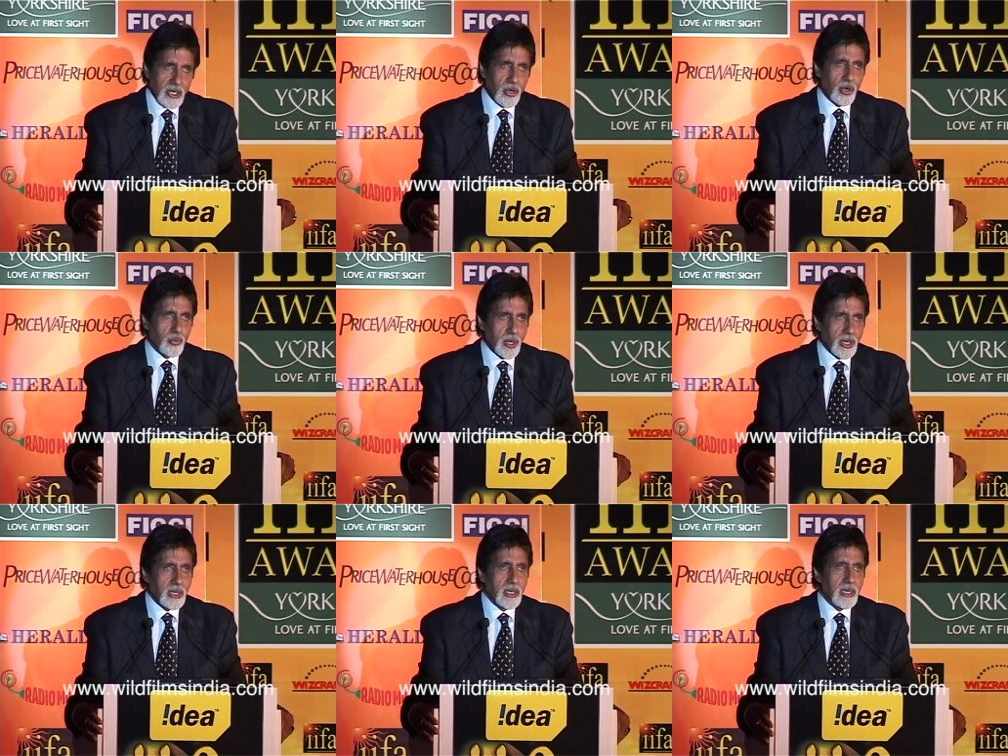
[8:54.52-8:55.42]
very long
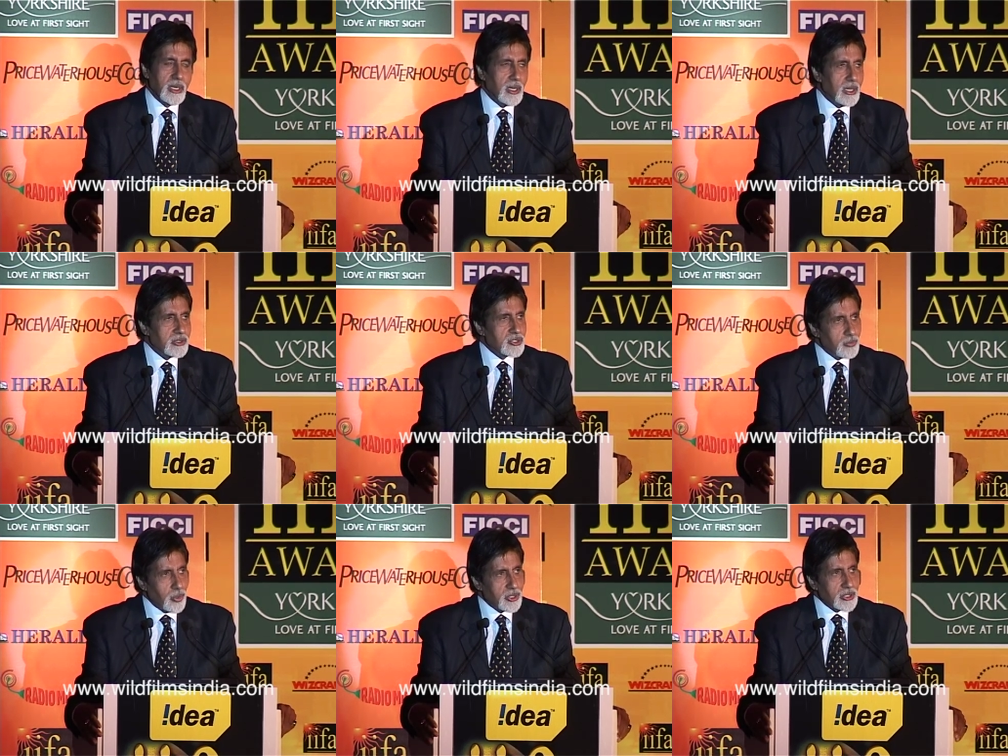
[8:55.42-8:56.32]
way in
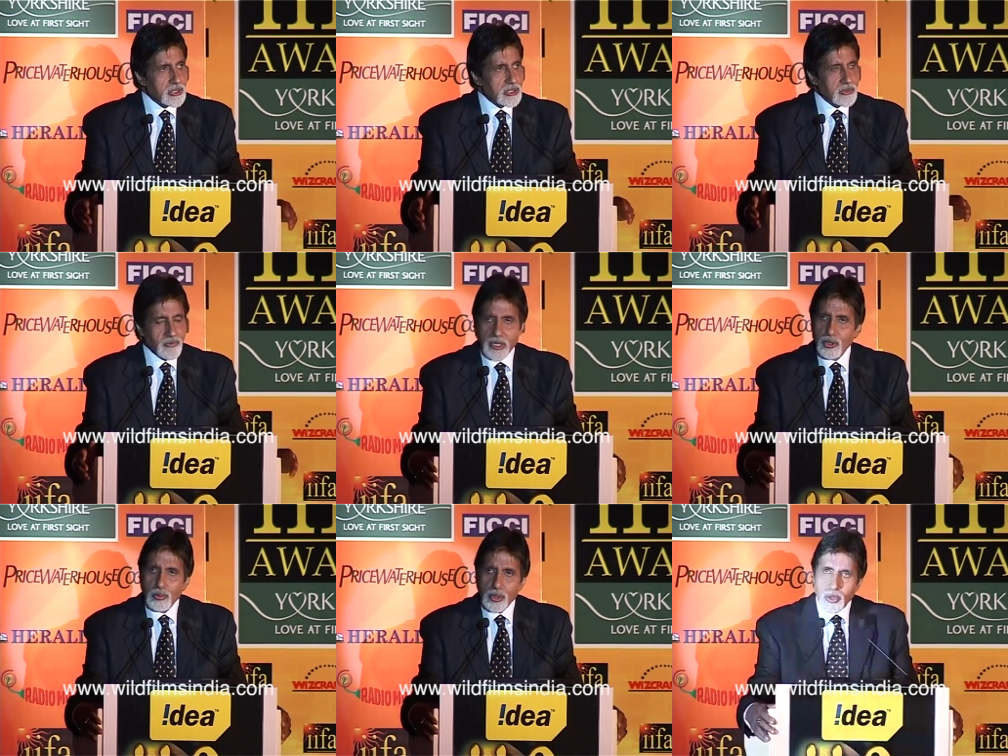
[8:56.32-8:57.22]
supporting this very
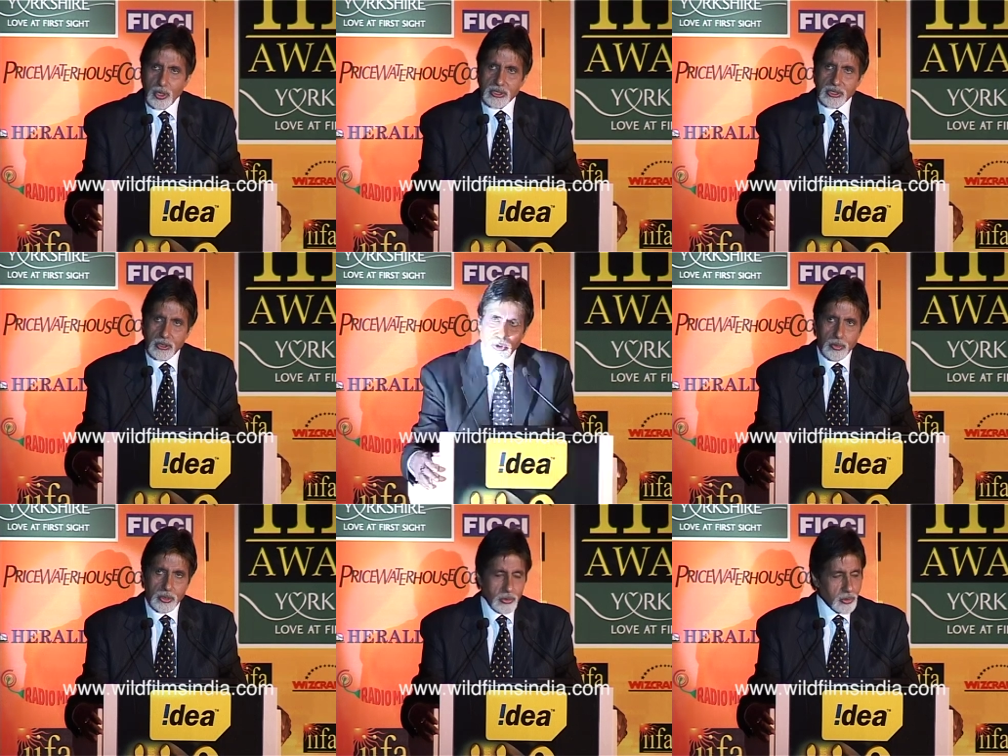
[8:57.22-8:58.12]
noble cause that
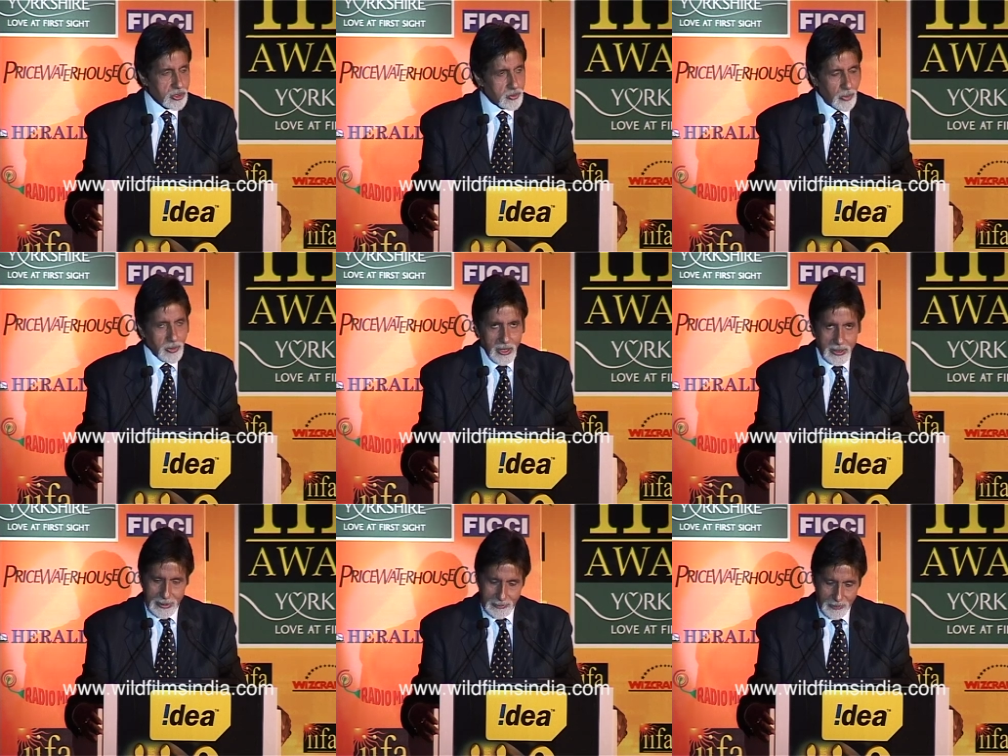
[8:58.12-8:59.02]
Global Cool is
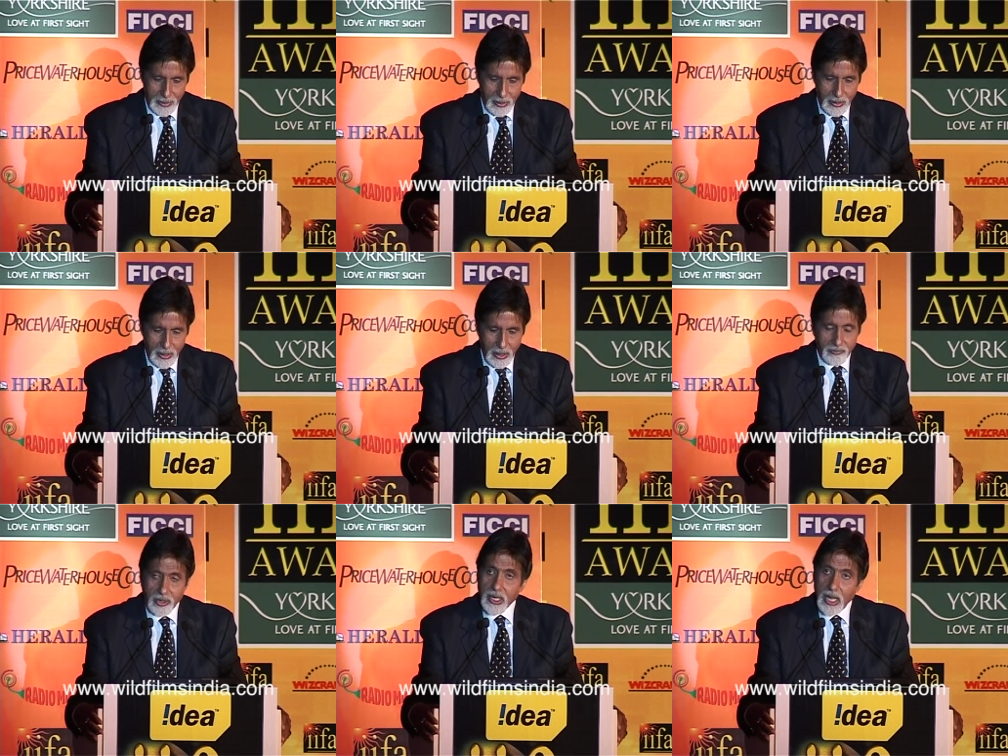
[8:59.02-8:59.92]
propagating.
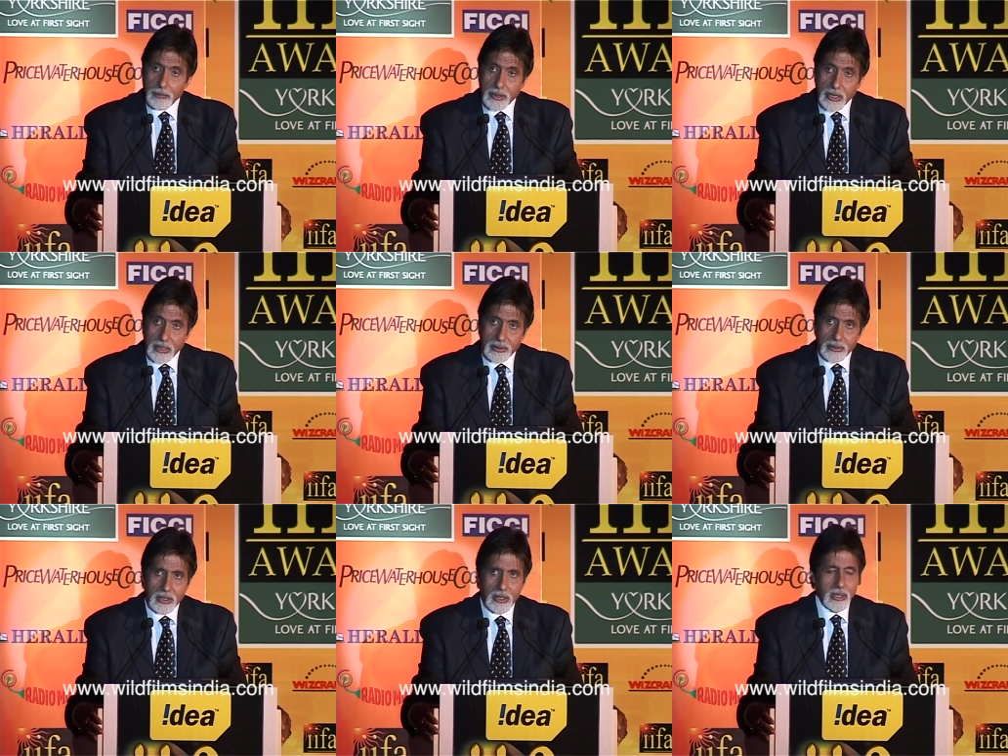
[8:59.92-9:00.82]
I'm very happy
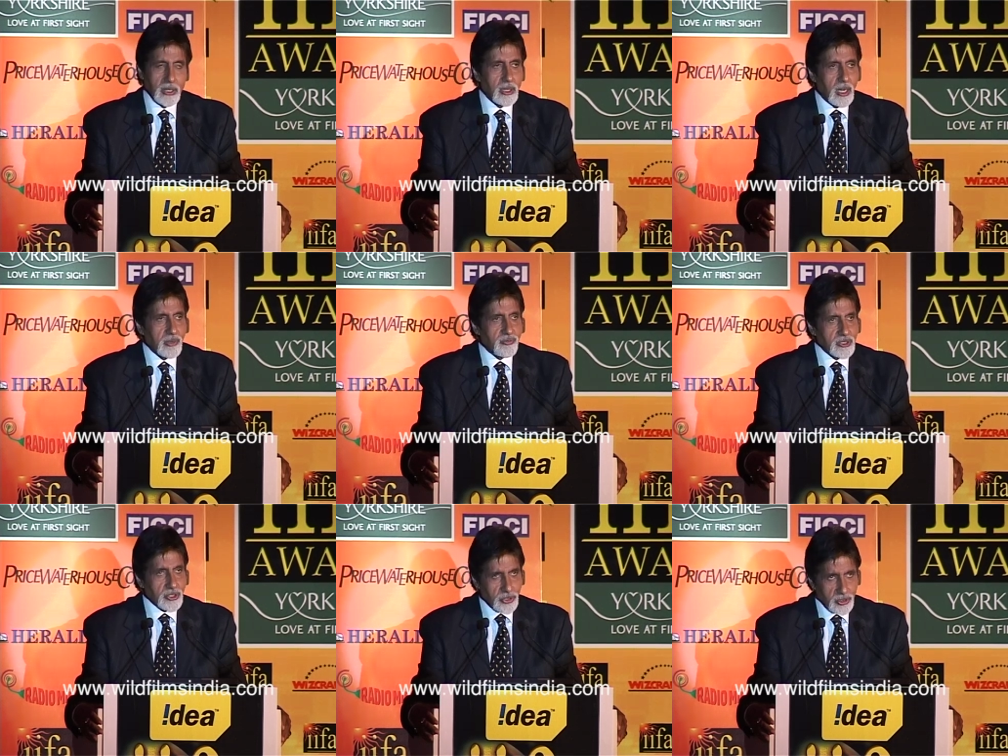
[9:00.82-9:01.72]
that
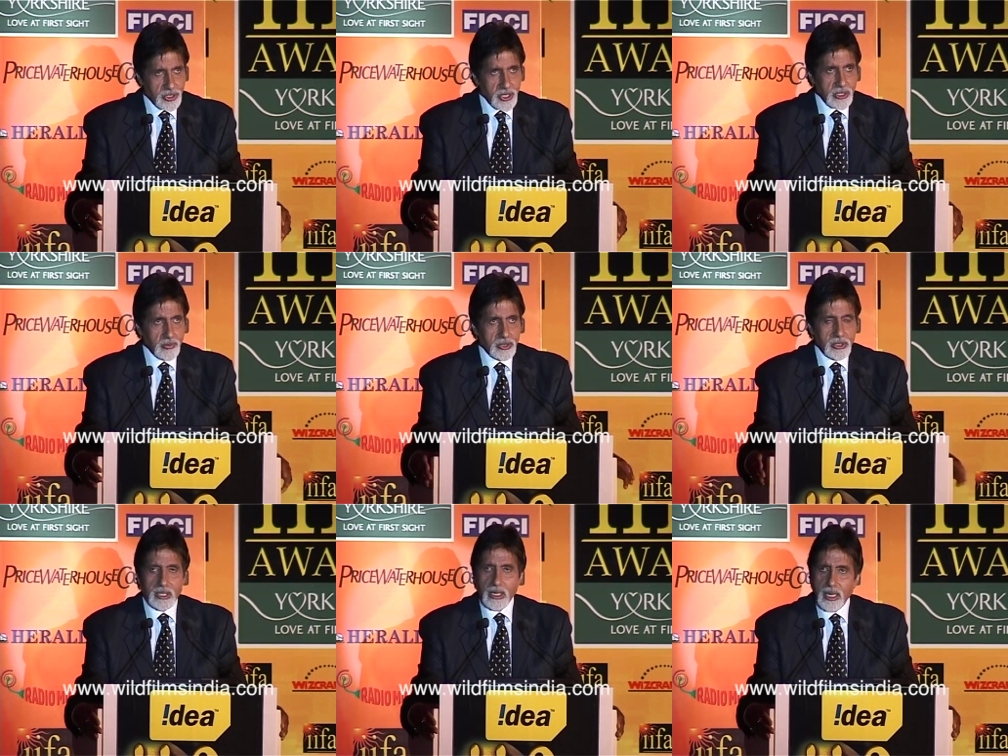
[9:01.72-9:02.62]
IIFA is associated with
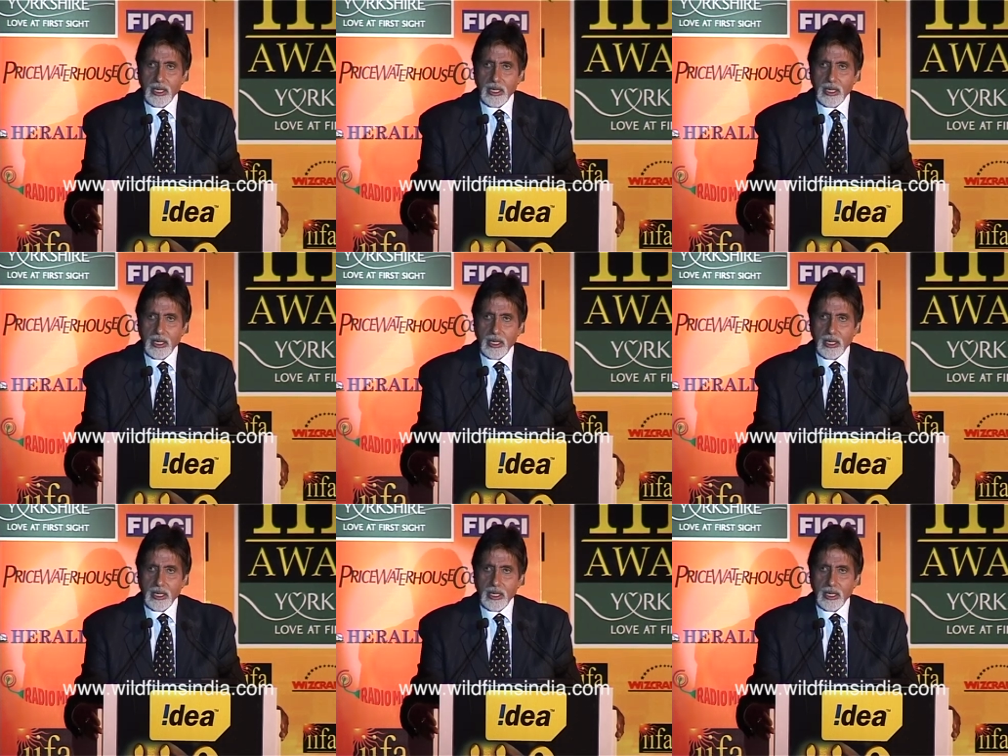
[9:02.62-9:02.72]
it and